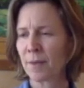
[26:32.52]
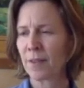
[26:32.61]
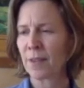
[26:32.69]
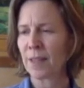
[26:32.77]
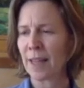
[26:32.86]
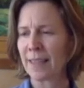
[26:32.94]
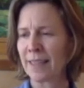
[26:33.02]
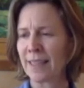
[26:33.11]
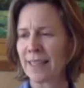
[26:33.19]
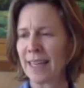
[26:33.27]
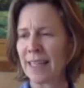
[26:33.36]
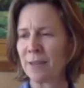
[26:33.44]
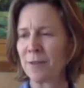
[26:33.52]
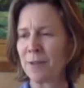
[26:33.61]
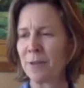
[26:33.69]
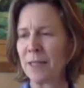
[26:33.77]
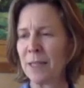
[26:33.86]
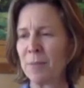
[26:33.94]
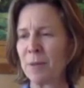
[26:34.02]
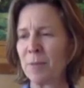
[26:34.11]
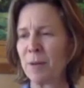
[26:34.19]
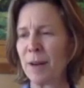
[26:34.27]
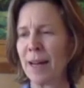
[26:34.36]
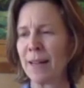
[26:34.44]
I'd like to take a few deeper
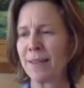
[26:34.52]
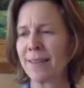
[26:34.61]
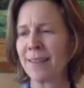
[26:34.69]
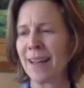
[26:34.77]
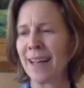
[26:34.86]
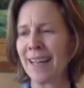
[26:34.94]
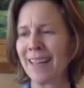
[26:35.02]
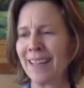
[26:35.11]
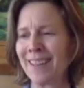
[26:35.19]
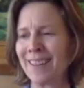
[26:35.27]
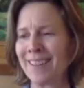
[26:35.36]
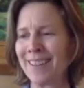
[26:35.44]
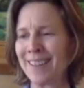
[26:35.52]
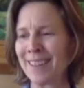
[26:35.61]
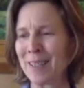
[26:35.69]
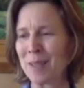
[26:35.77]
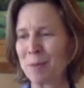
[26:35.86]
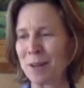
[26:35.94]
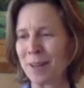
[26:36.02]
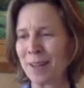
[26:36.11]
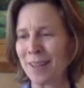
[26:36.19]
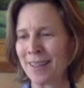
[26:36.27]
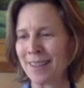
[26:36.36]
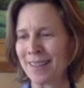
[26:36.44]
breaths to anchor this
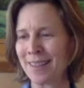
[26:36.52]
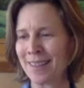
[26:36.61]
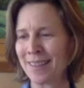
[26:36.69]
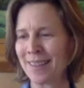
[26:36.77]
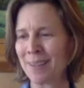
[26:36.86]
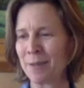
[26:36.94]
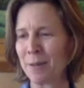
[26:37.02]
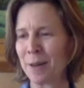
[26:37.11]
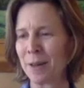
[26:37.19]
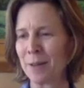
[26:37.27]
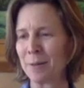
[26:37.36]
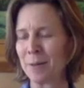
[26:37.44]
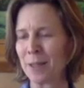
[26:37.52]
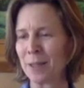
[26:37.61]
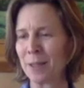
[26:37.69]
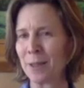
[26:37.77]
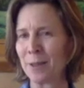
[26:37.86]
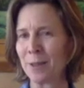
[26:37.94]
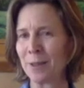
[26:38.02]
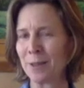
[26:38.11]
experience. You're welcome to.